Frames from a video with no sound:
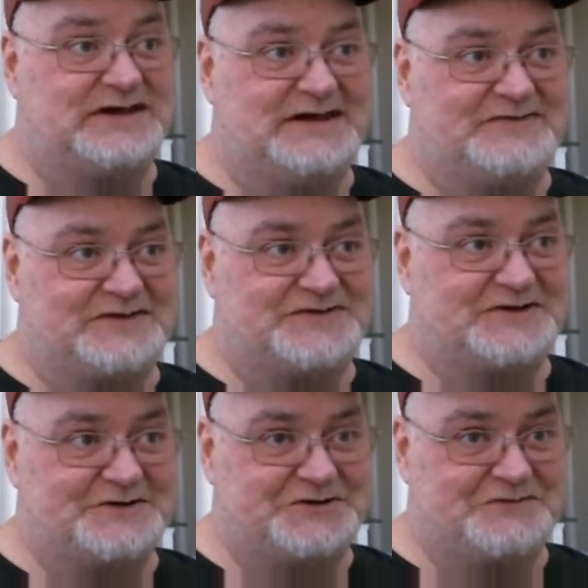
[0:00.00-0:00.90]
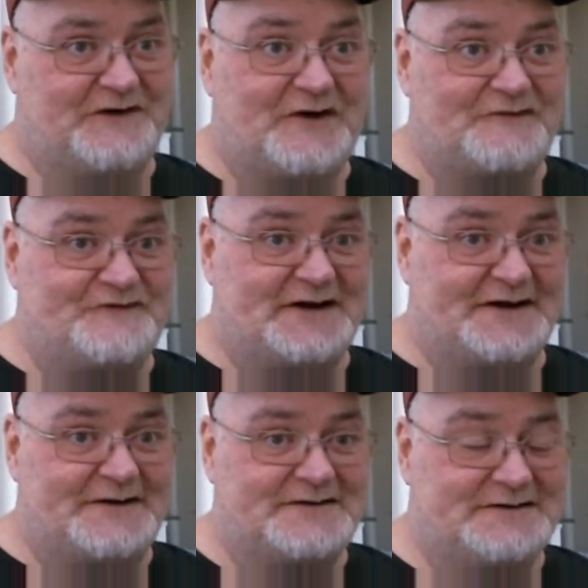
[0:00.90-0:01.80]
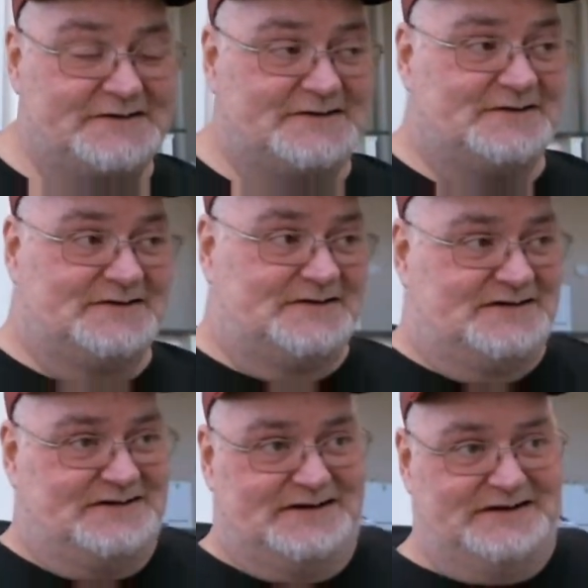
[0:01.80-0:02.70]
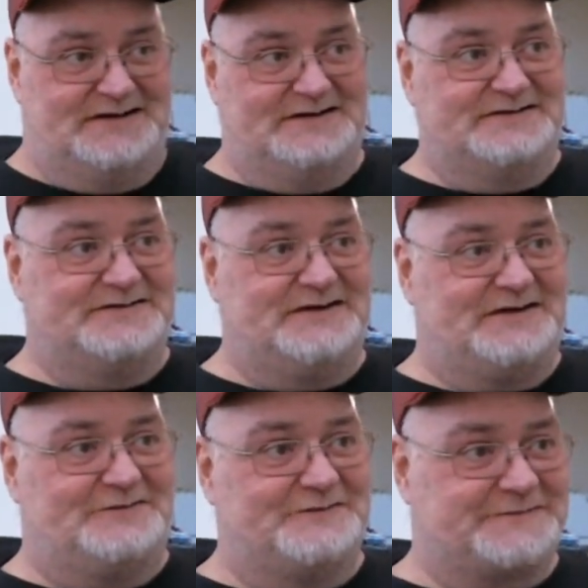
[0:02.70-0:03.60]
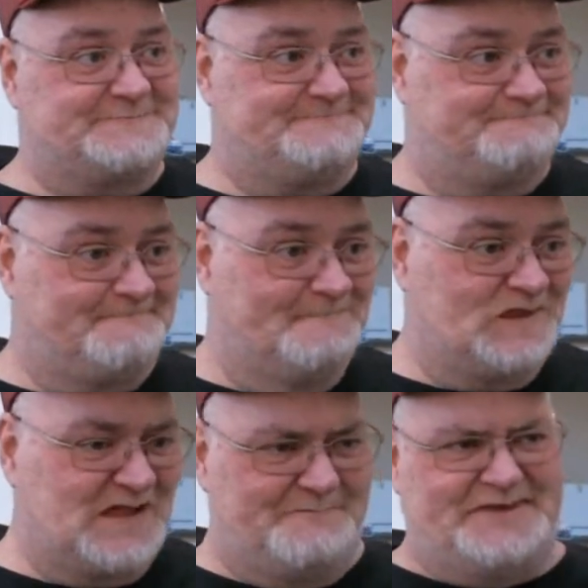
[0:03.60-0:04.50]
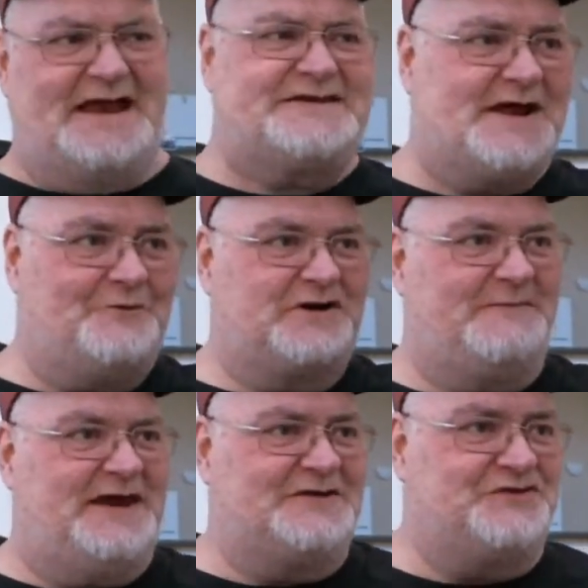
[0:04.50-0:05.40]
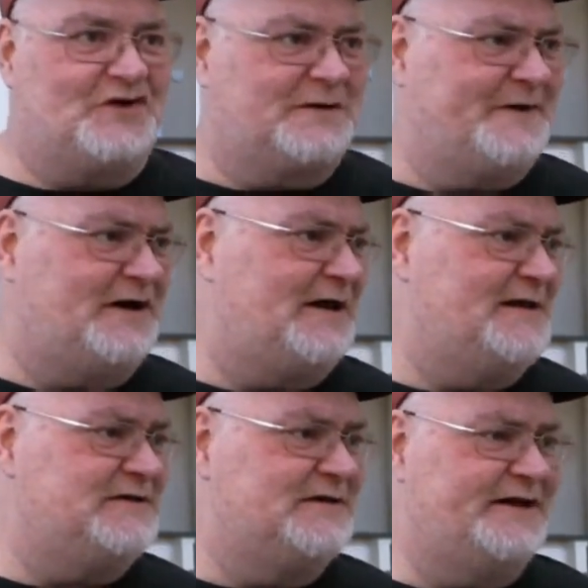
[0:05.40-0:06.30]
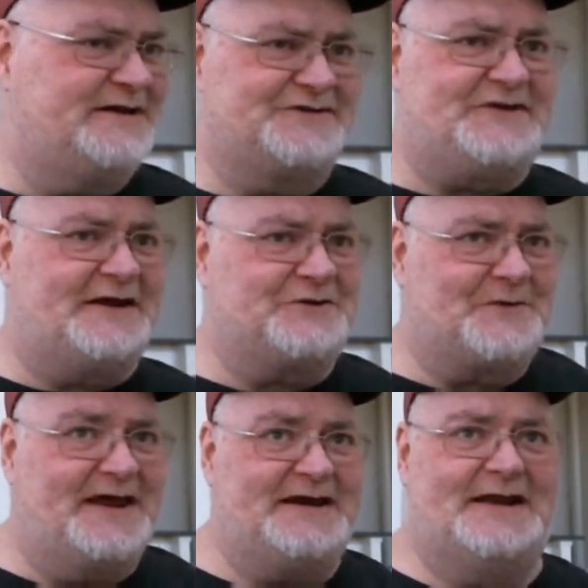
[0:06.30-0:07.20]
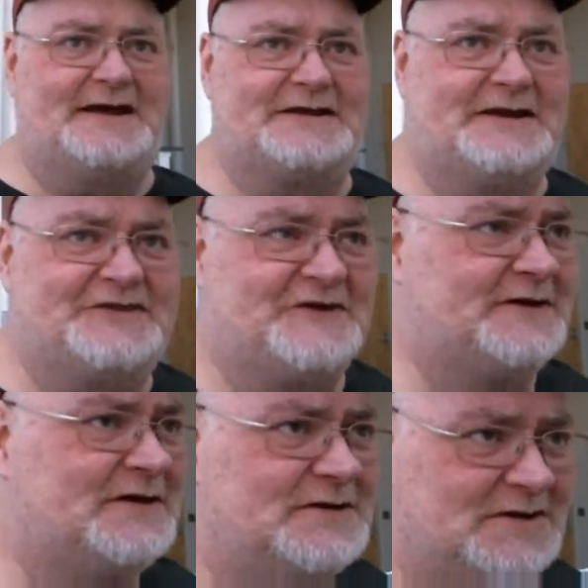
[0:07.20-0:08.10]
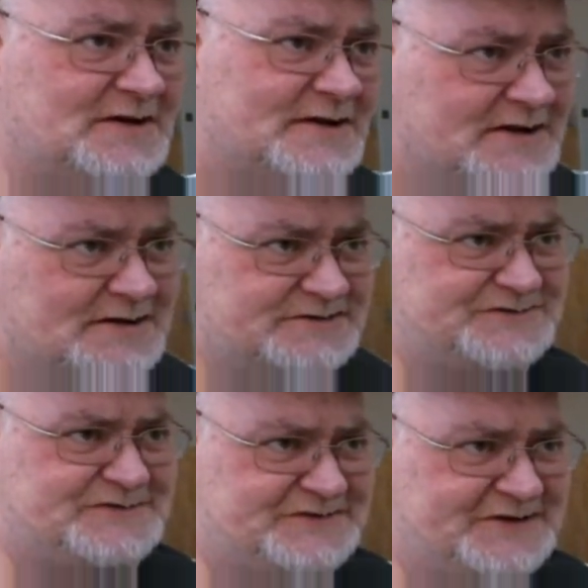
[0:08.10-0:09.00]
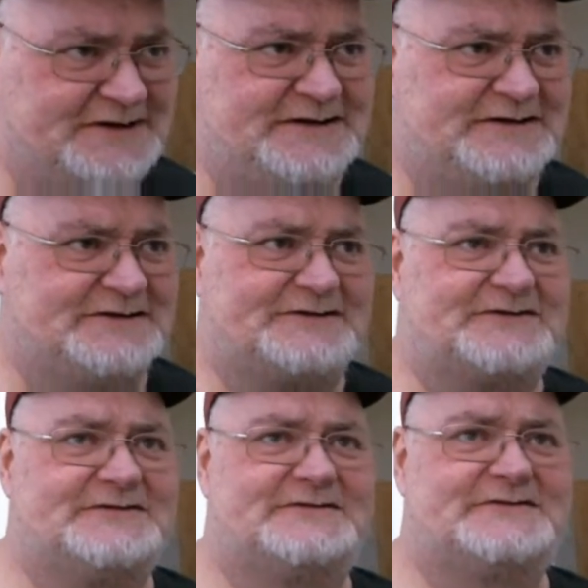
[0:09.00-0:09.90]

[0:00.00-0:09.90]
get the signature verified. And, but that's not what I'm here to talk about. I just started ranting out of nothing. Jeez.